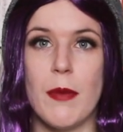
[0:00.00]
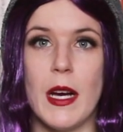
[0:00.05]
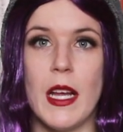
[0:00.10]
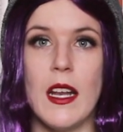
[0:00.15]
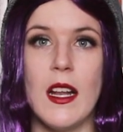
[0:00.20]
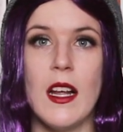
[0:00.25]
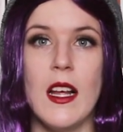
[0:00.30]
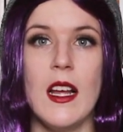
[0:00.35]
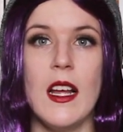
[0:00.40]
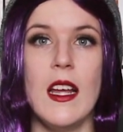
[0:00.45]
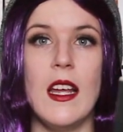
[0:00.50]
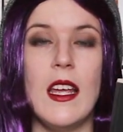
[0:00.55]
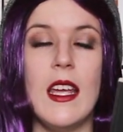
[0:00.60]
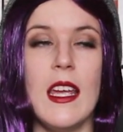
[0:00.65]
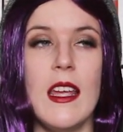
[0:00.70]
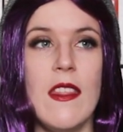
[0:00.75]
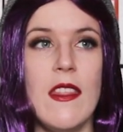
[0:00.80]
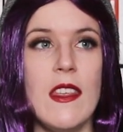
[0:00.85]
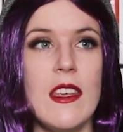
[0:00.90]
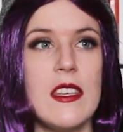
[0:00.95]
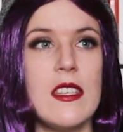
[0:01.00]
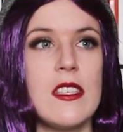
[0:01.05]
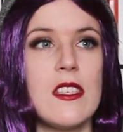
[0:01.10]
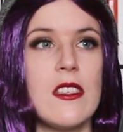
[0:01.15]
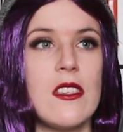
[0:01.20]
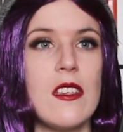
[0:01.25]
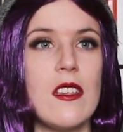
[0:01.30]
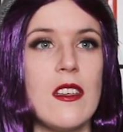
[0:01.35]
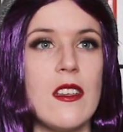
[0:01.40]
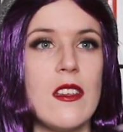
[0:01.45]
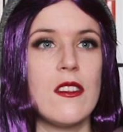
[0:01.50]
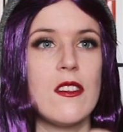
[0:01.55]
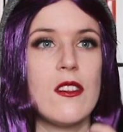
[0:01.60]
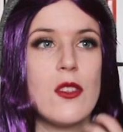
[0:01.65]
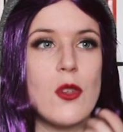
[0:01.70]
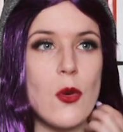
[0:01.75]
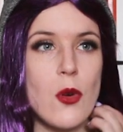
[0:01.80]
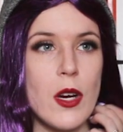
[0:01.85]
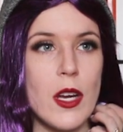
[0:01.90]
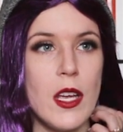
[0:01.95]
But in this
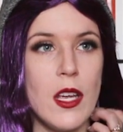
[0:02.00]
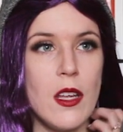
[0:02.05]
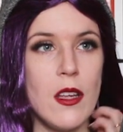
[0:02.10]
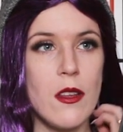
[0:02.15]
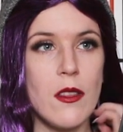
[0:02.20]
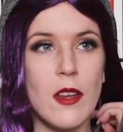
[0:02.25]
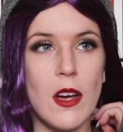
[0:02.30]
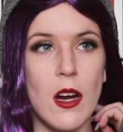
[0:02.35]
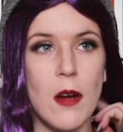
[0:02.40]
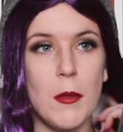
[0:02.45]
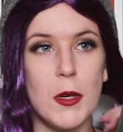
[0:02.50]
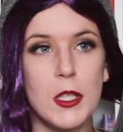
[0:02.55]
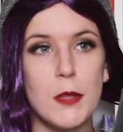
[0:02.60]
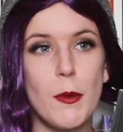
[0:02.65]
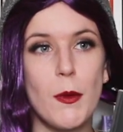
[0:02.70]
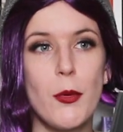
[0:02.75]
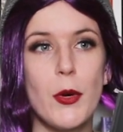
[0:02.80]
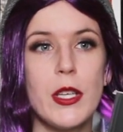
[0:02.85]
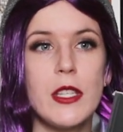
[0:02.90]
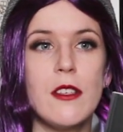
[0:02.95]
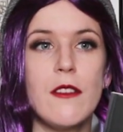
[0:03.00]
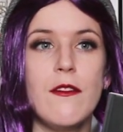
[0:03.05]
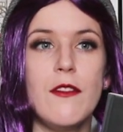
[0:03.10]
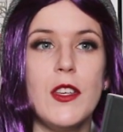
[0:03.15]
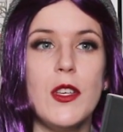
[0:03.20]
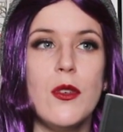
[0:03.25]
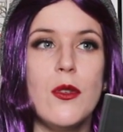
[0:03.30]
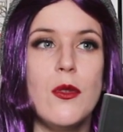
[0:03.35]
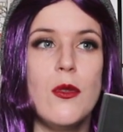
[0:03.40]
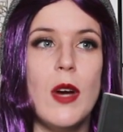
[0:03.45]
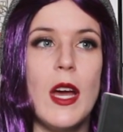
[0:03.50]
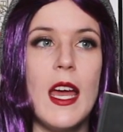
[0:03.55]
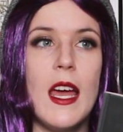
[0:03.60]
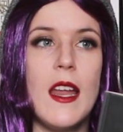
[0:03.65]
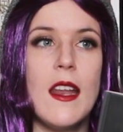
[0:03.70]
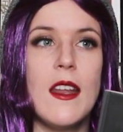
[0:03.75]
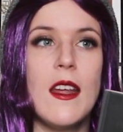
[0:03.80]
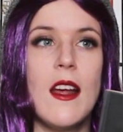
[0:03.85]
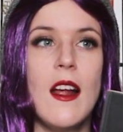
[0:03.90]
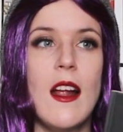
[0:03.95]
story, there are multiple points of view,
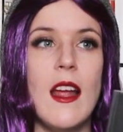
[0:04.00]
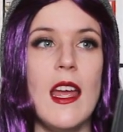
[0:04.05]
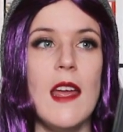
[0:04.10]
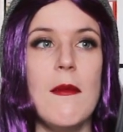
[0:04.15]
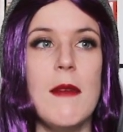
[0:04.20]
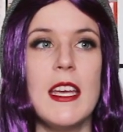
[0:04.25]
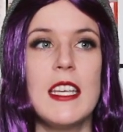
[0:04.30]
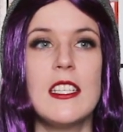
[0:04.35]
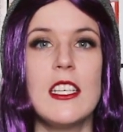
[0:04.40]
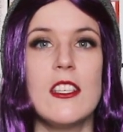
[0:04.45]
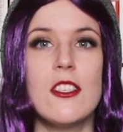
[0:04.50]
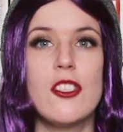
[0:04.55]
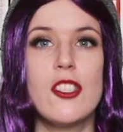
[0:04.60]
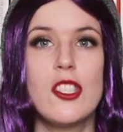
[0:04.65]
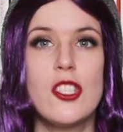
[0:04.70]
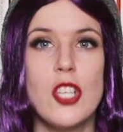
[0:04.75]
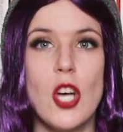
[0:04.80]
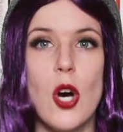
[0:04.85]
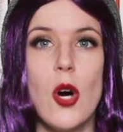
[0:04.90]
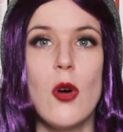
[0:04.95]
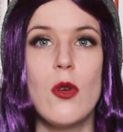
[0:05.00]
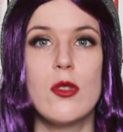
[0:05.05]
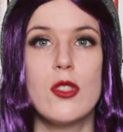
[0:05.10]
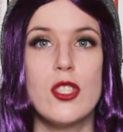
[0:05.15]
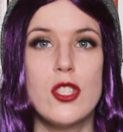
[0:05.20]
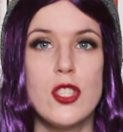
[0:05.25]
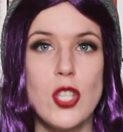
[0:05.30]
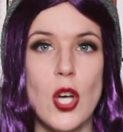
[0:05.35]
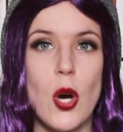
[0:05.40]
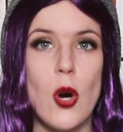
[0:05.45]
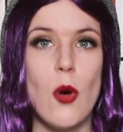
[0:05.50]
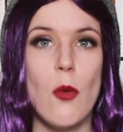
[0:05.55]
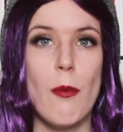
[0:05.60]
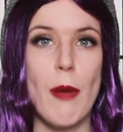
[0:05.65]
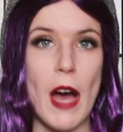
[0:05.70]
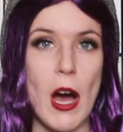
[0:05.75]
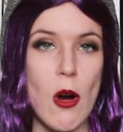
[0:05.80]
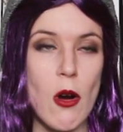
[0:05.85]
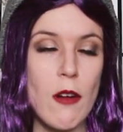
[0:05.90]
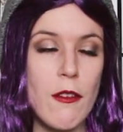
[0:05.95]
and it makes it so, so
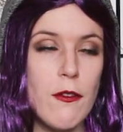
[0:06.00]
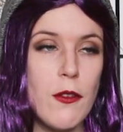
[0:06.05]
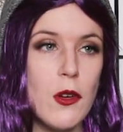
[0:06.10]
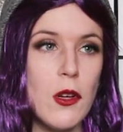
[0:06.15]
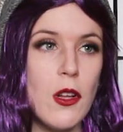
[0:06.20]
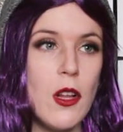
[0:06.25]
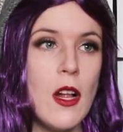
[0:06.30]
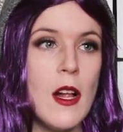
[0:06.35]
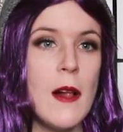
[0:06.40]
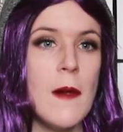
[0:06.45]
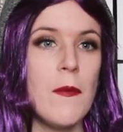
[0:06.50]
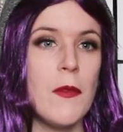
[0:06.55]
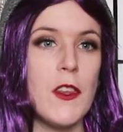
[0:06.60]
powerful.